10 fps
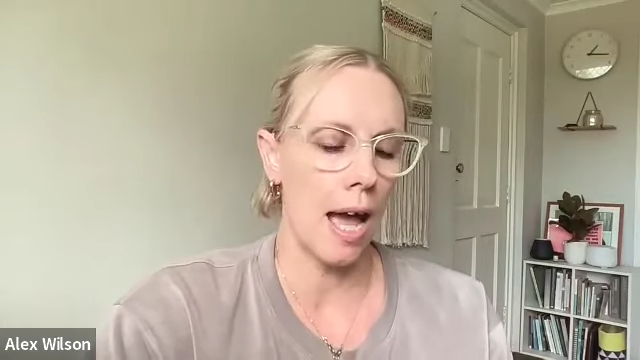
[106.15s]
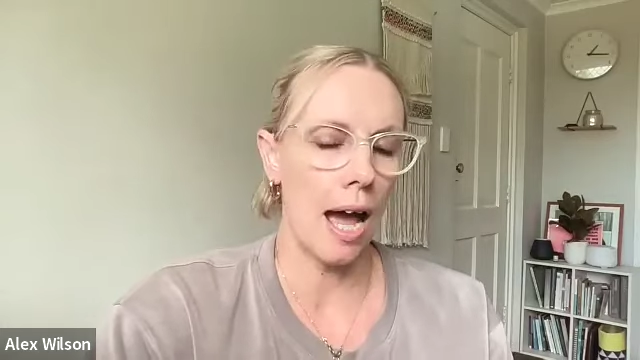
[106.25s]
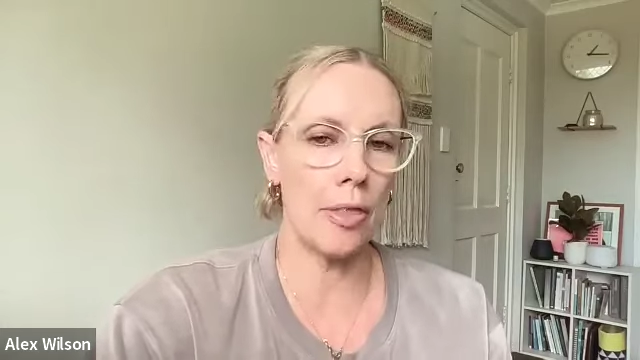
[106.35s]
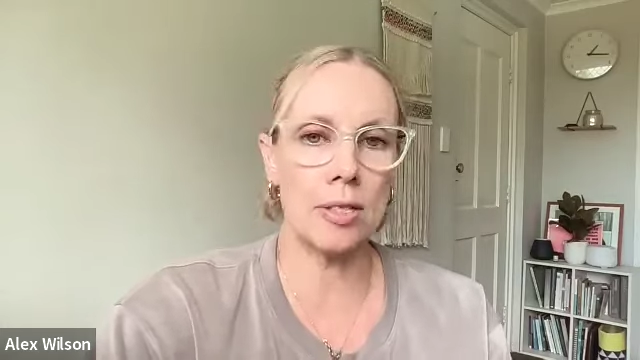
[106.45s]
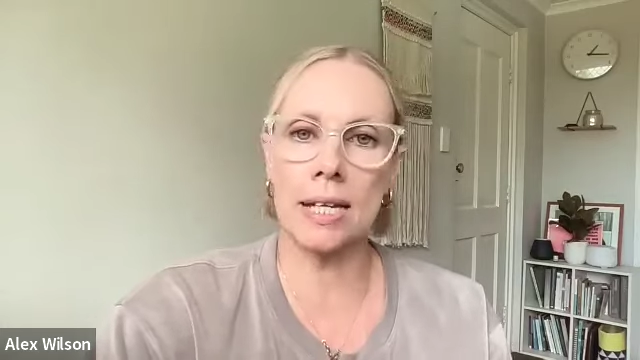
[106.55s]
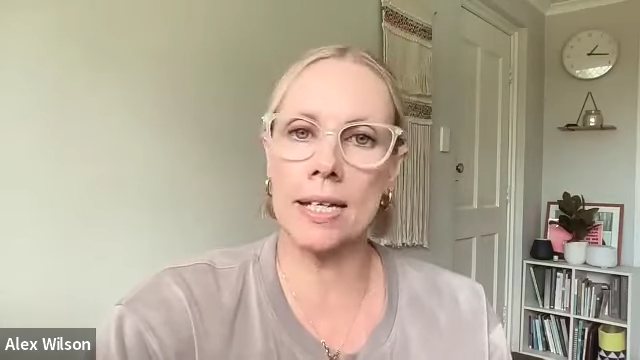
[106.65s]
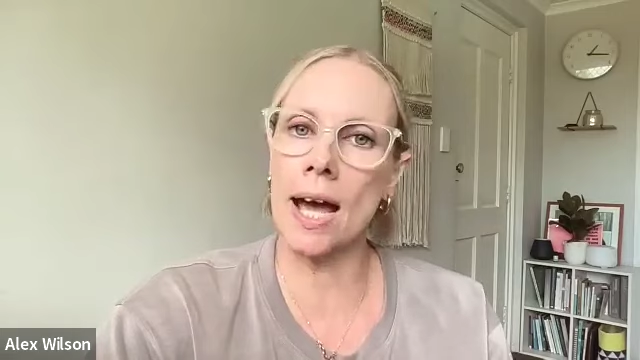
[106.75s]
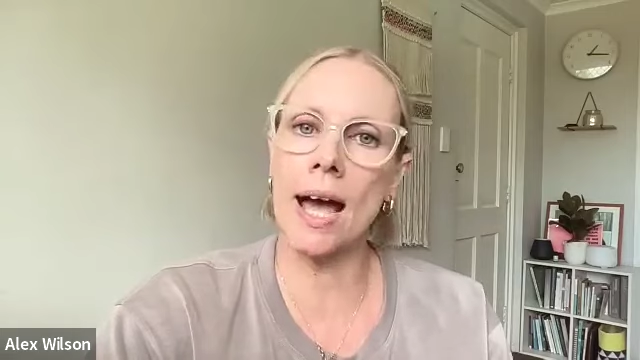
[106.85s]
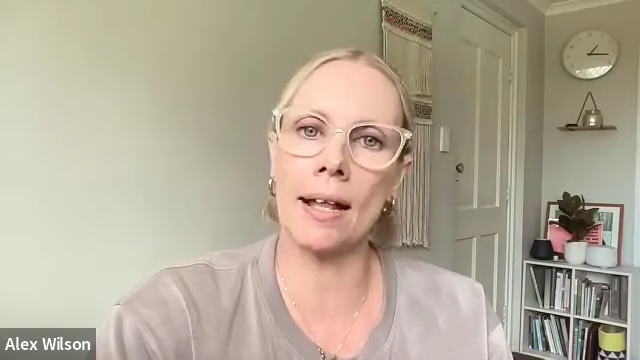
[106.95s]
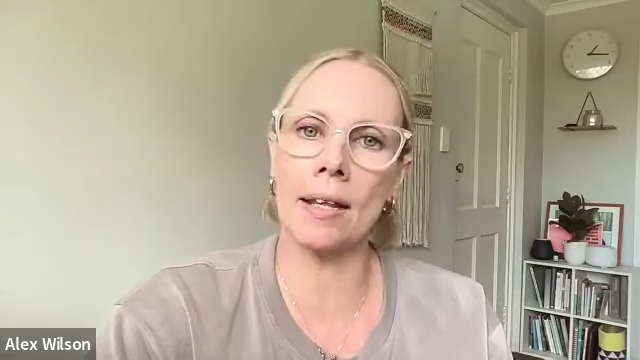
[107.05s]
And they'll say,
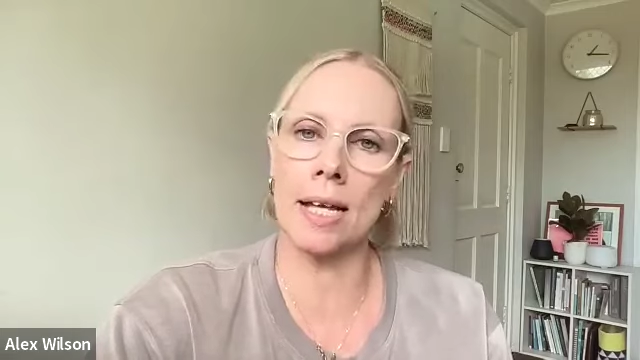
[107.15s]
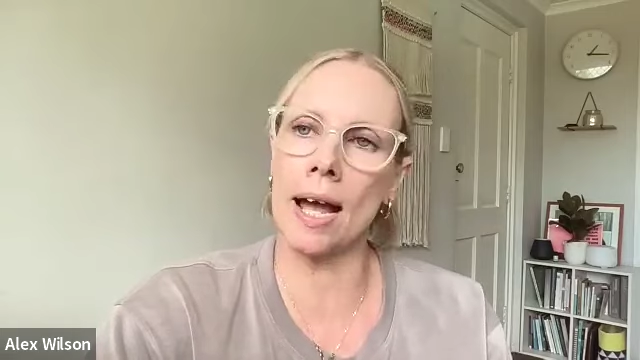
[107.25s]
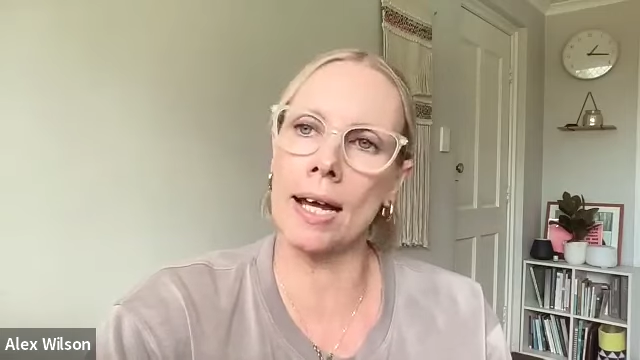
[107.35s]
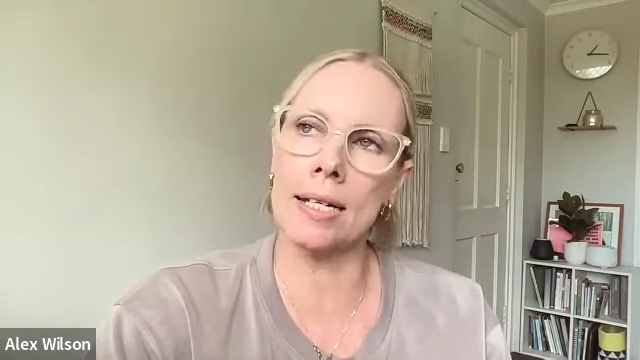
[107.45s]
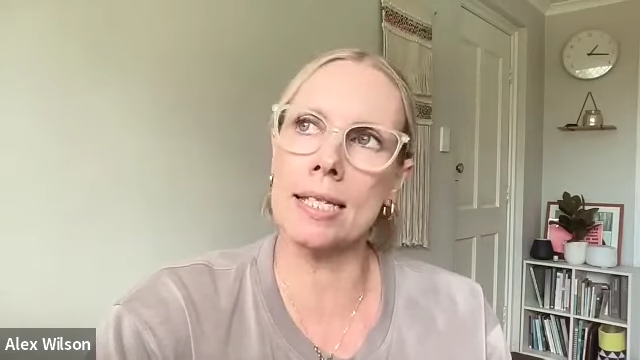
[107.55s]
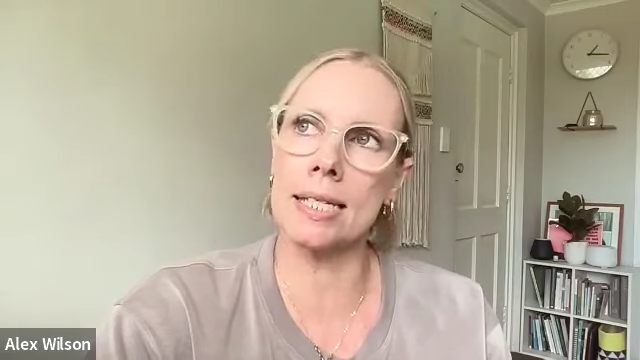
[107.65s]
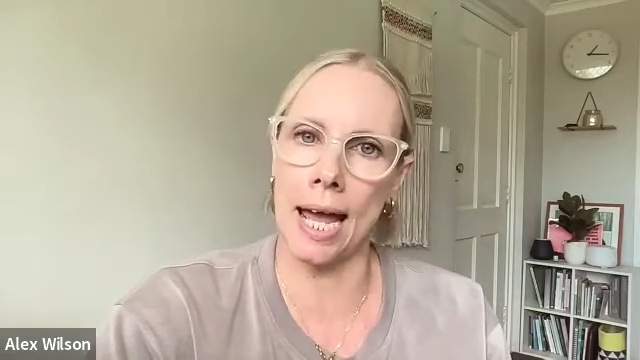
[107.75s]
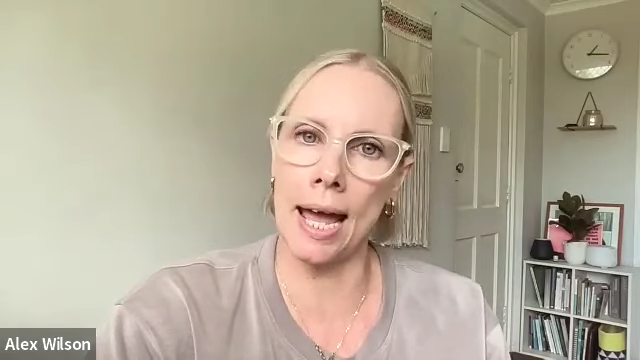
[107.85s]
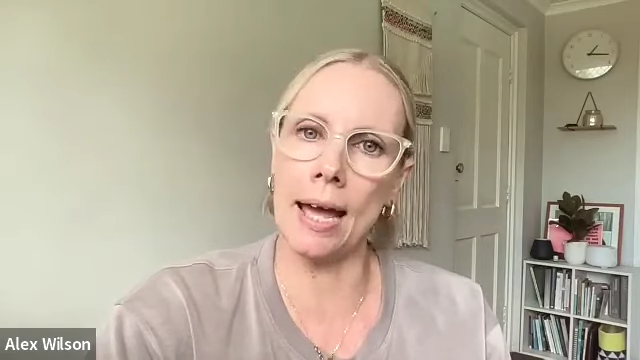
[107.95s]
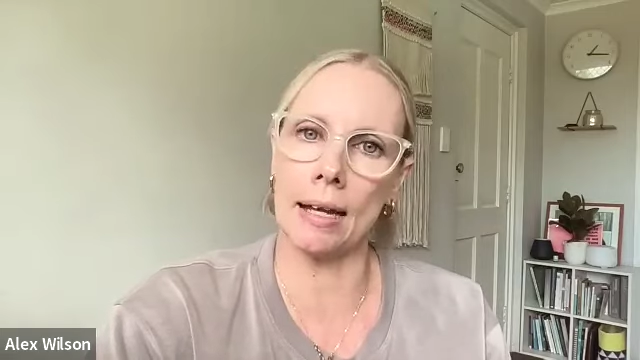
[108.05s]
yeah, Alex, I
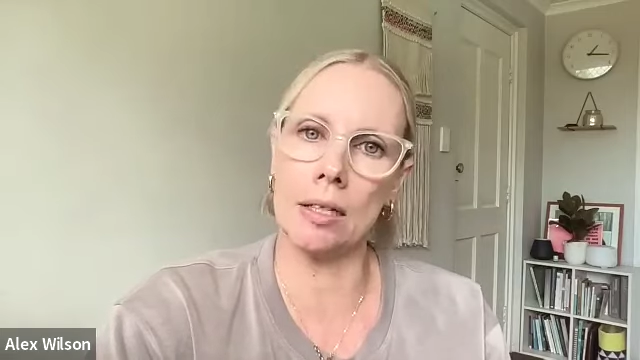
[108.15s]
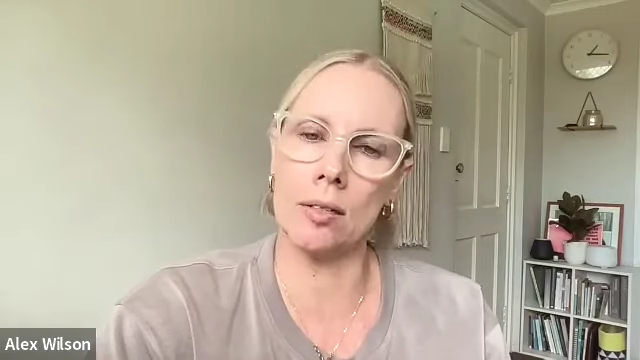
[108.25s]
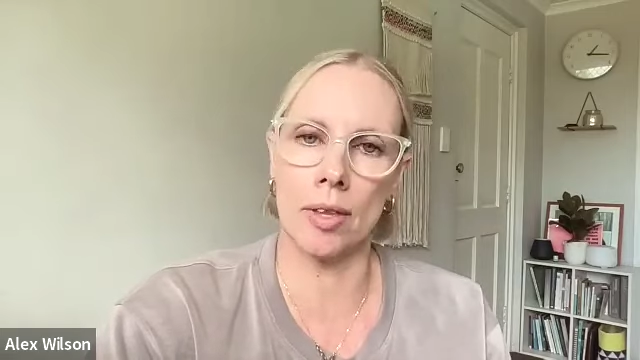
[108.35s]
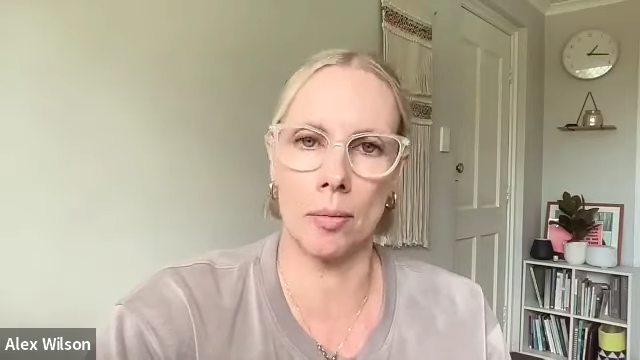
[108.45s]
understand